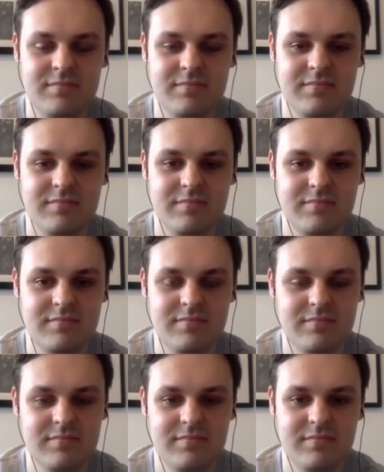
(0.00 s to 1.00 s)

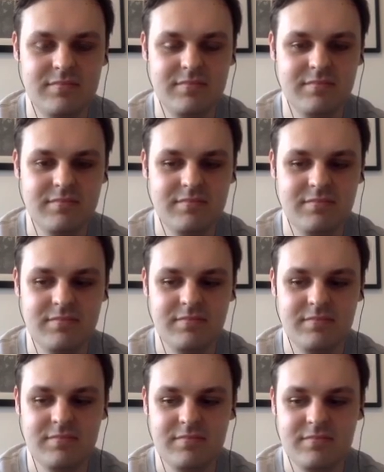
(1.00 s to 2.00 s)

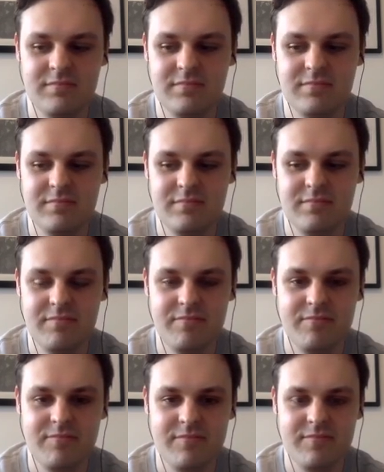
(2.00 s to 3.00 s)

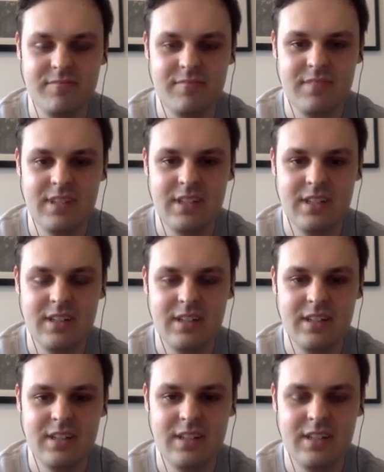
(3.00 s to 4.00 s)

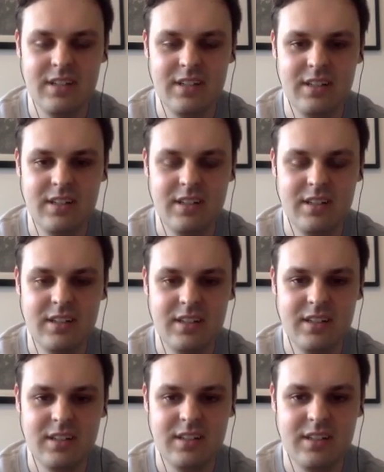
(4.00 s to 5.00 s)

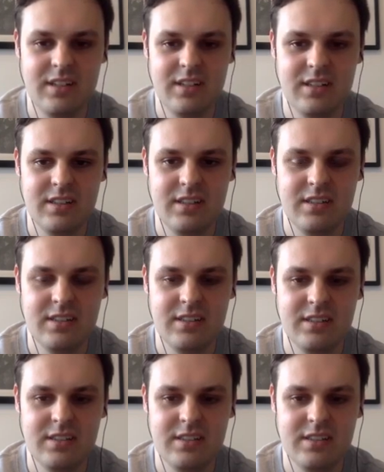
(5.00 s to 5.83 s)
(silent)